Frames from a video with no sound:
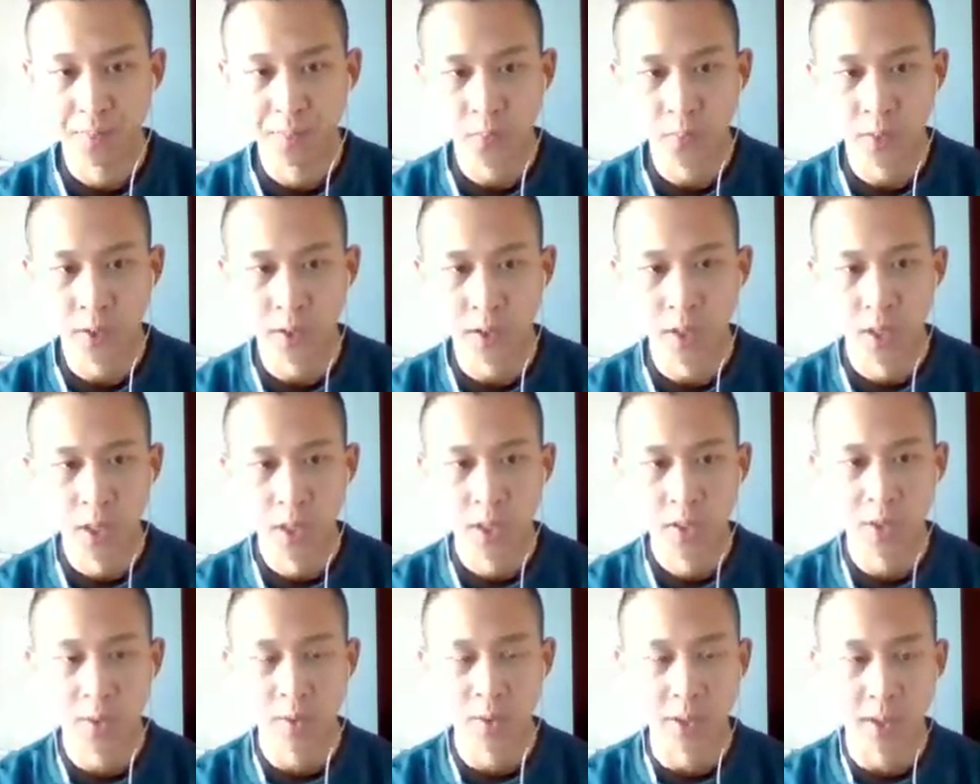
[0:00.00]
Right?
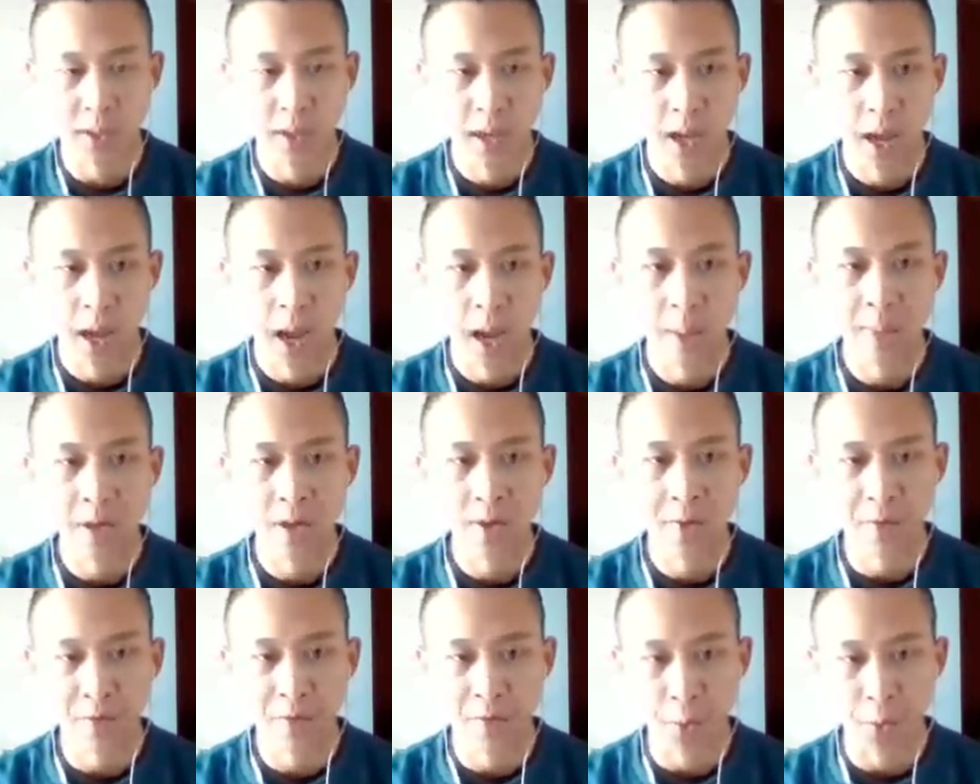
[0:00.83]
So like I'm
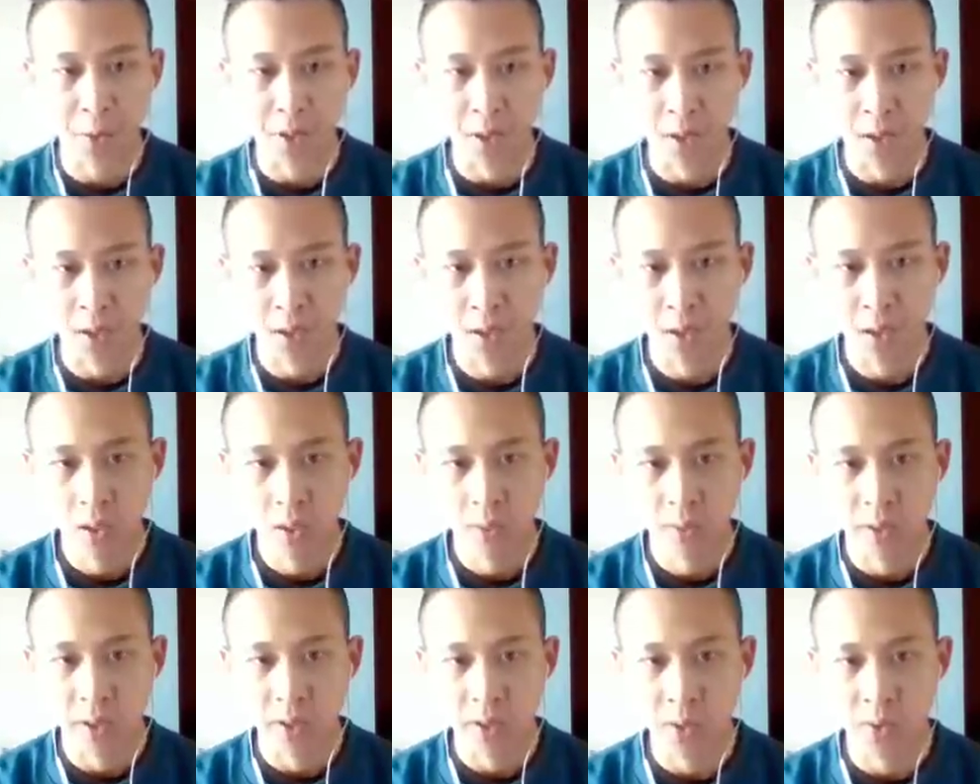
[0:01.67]
here floating,
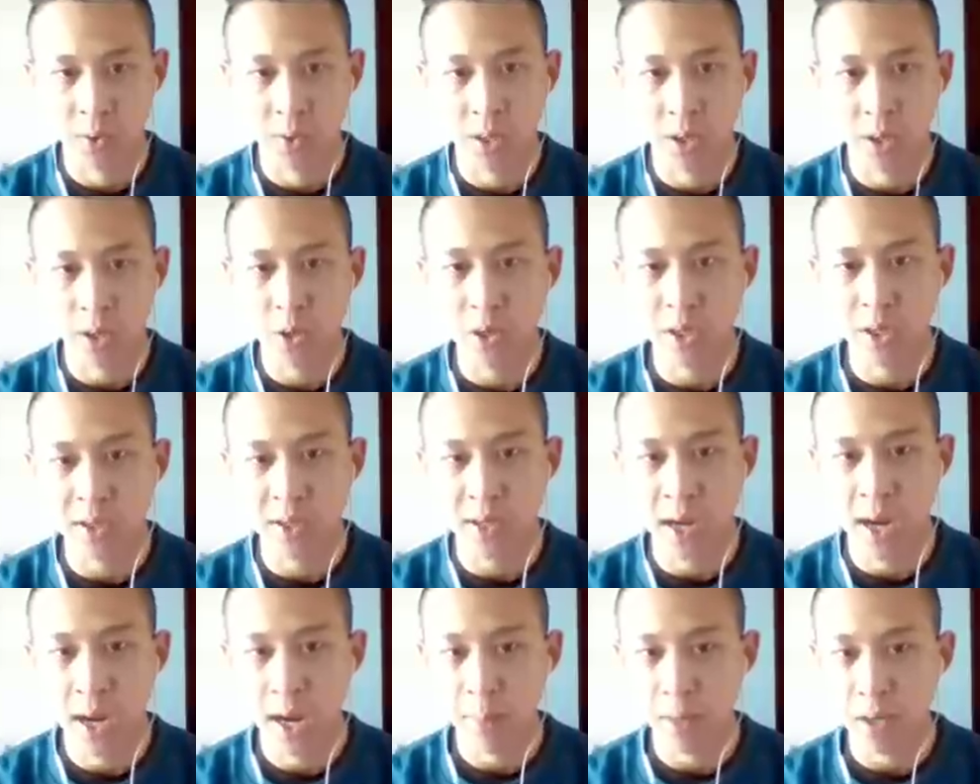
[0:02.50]
right? So there you get
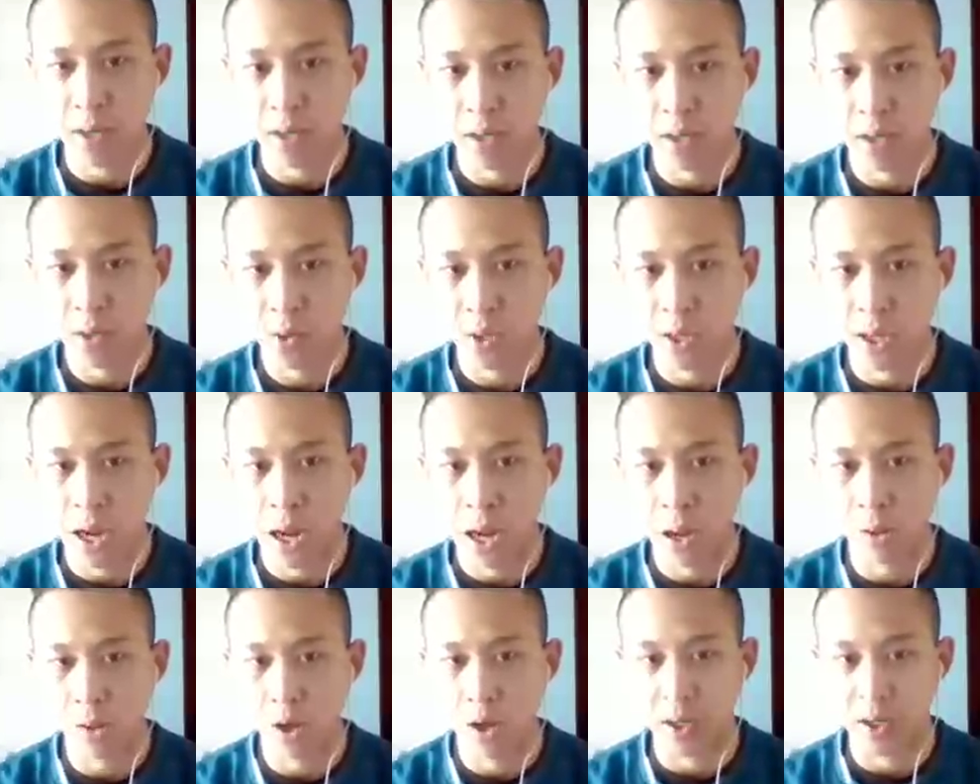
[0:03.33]
timing. You get
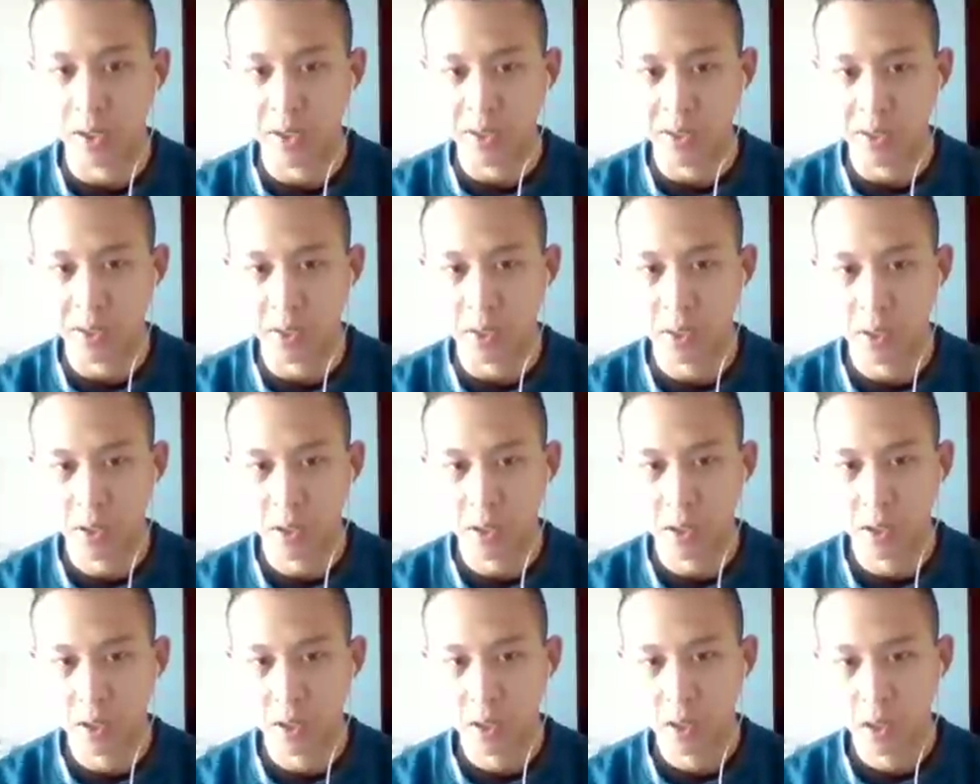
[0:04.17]
how long is it,
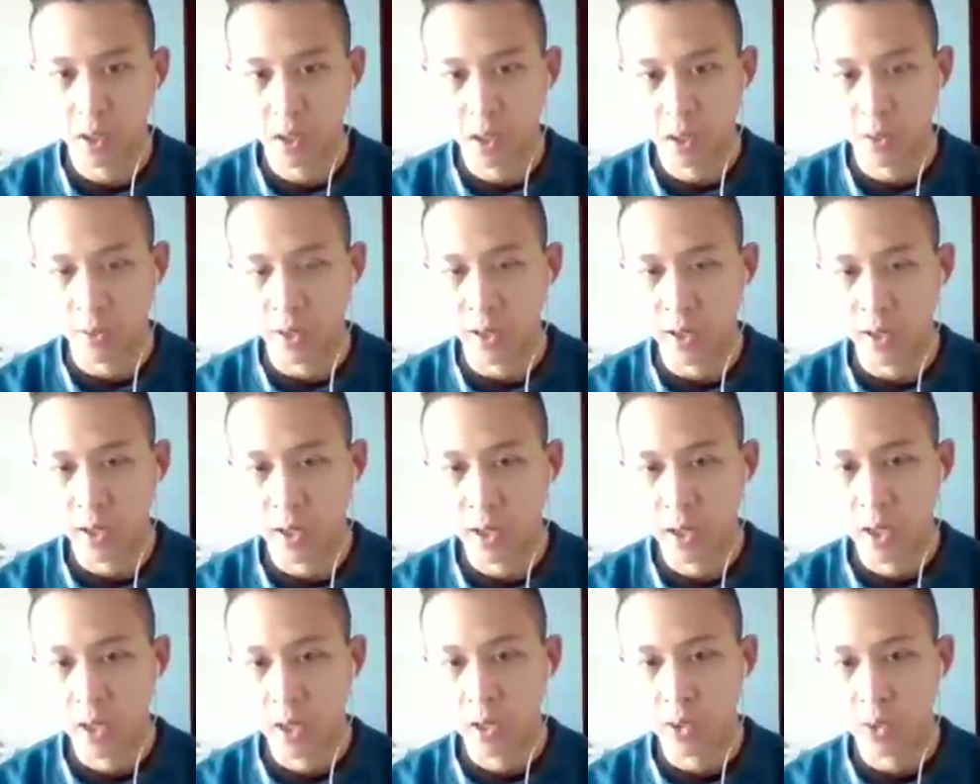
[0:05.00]
right?
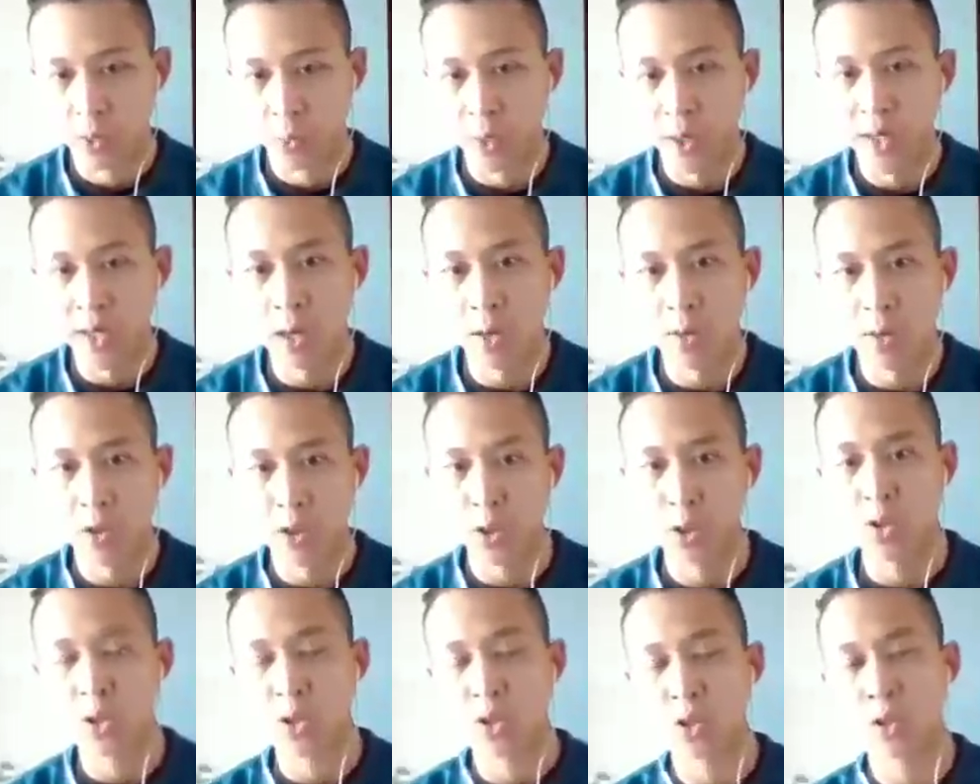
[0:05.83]
So right now
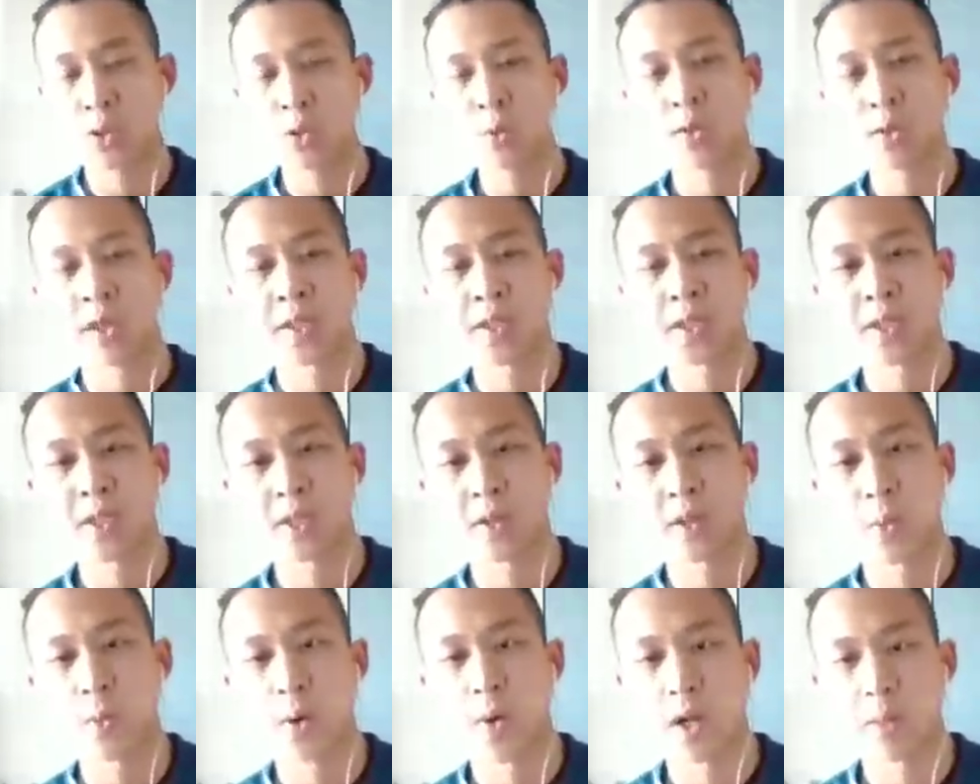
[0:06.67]
you don't
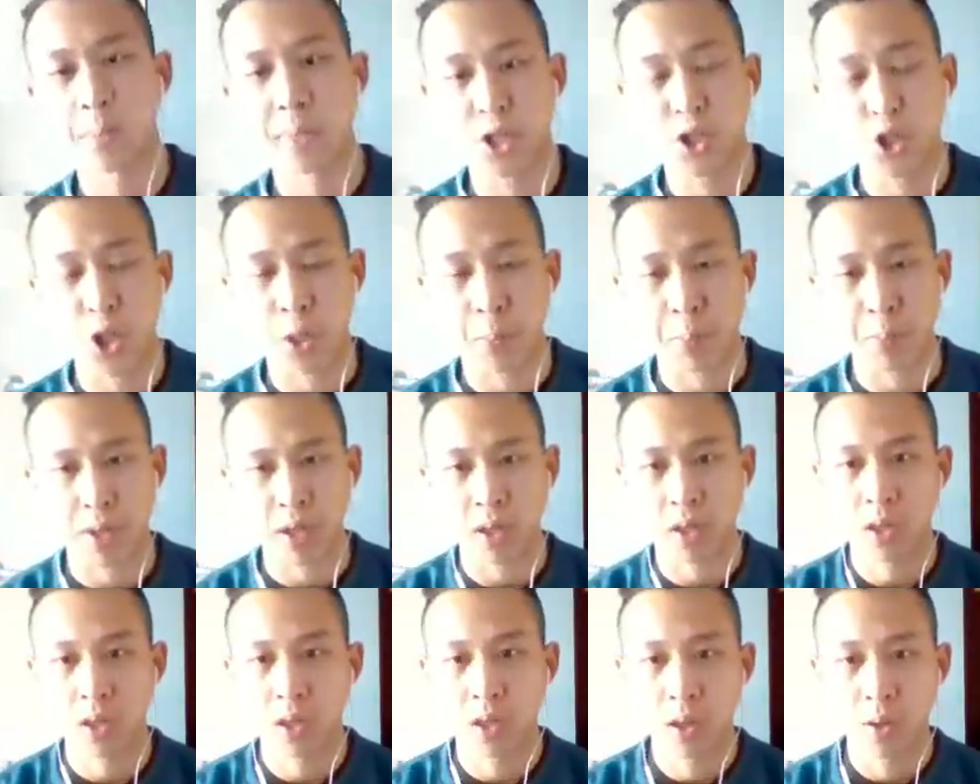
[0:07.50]
necessarily want to be jumping.
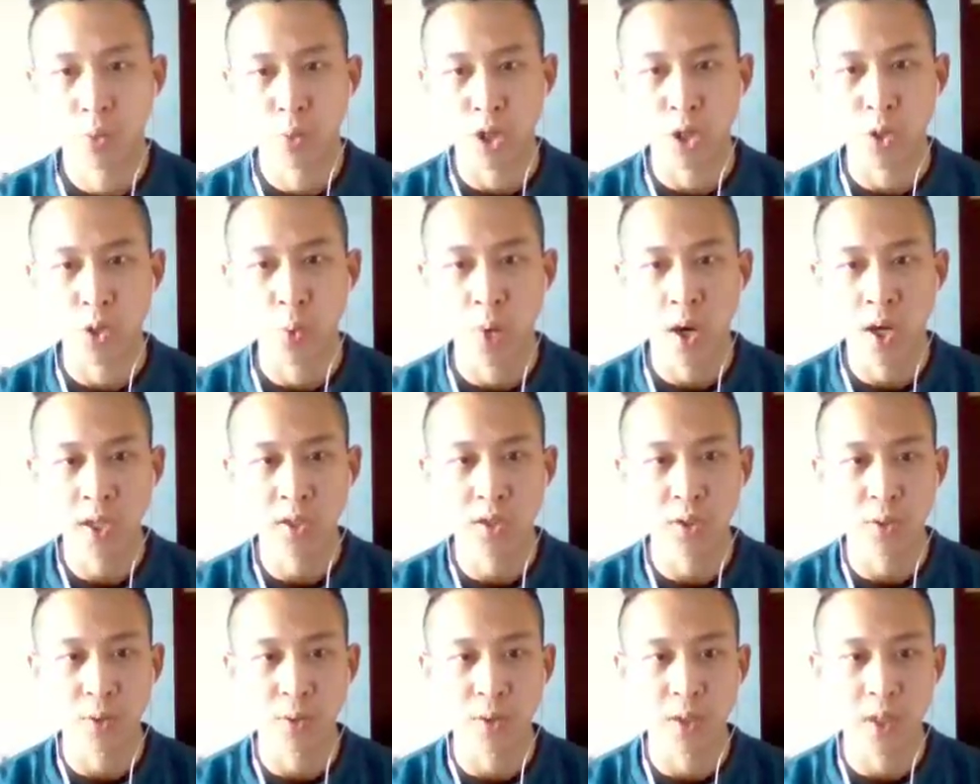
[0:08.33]
What you want to
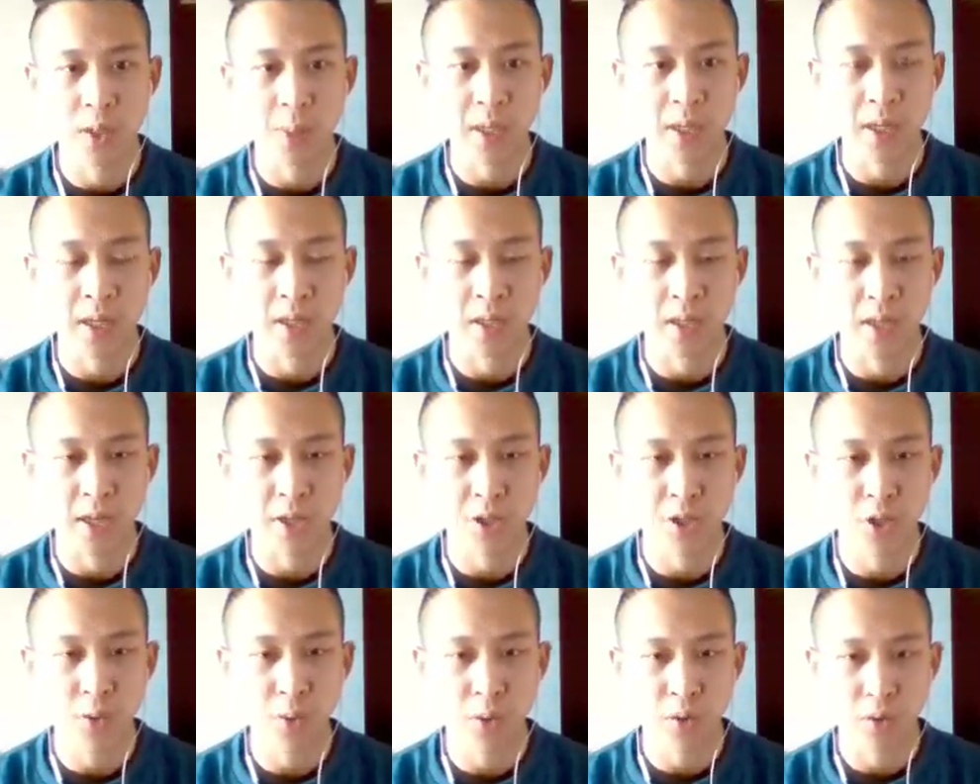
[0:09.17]
do is be
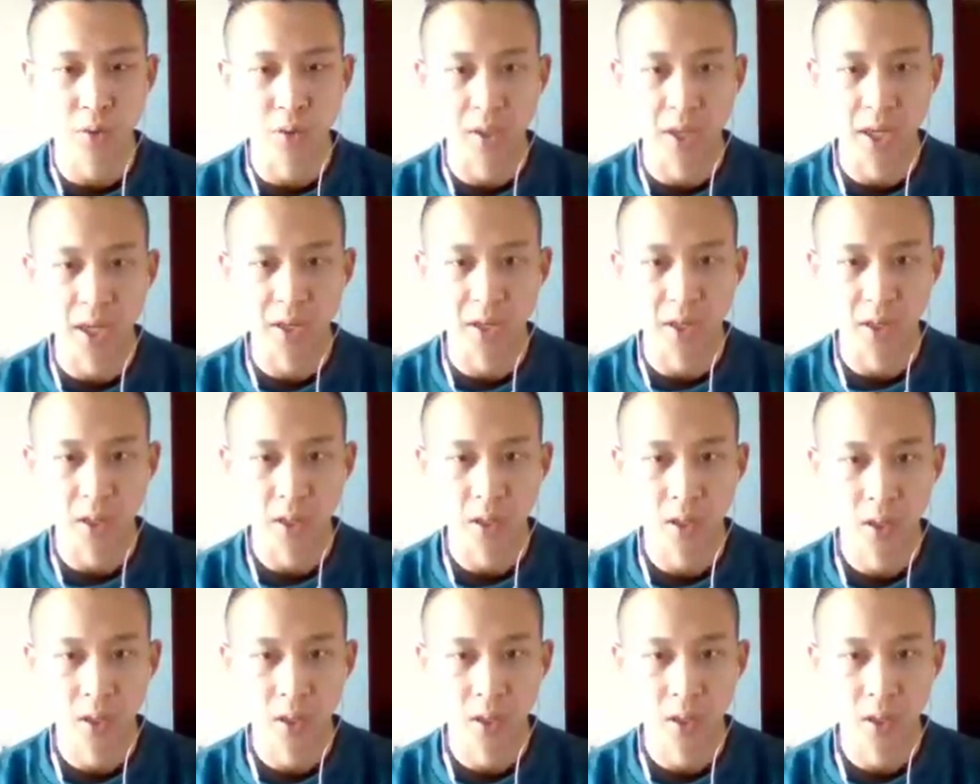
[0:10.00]
engaging with your landing,